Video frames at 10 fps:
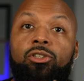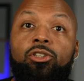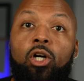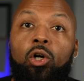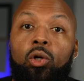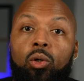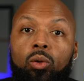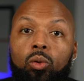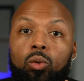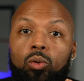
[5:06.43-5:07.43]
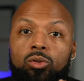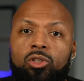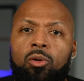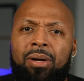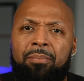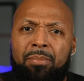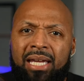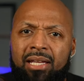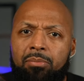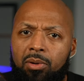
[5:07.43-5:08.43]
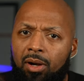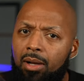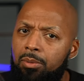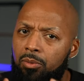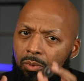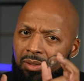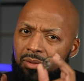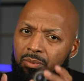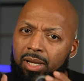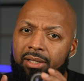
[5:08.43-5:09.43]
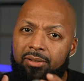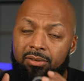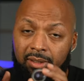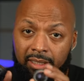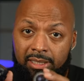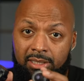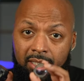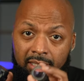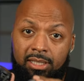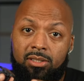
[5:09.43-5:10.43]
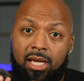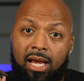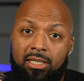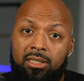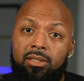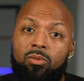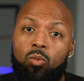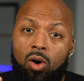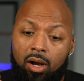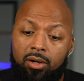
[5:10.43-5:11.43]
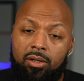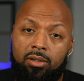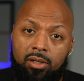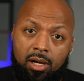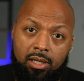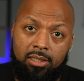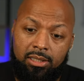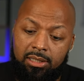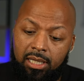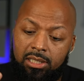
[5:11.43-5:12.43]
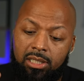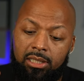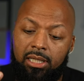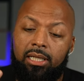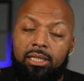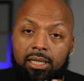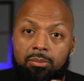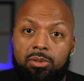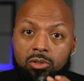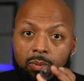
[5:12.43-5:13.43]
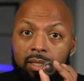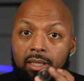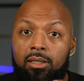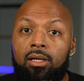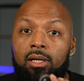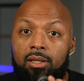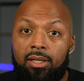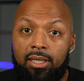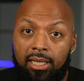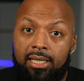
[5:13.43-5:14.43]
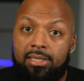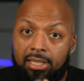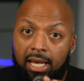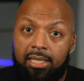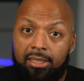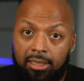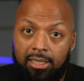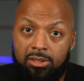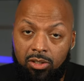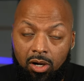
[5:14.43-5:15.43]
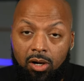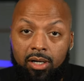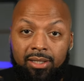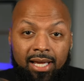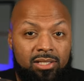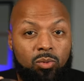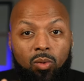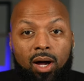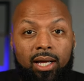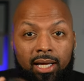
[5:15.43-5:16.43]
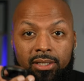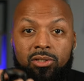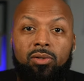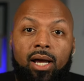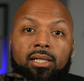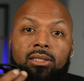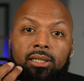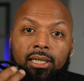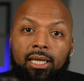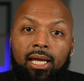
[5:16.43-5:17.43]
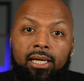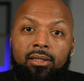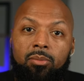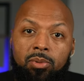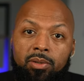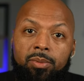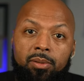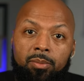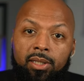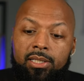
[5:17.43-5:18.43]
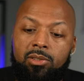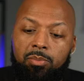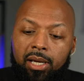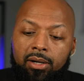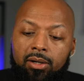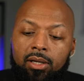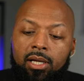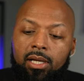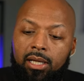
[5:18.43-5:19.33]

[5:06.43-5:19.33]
So my main problem with the regular lens is actually water or condensation getting in between the lens and the lens guard. And that's why I do actually like the premium lens better.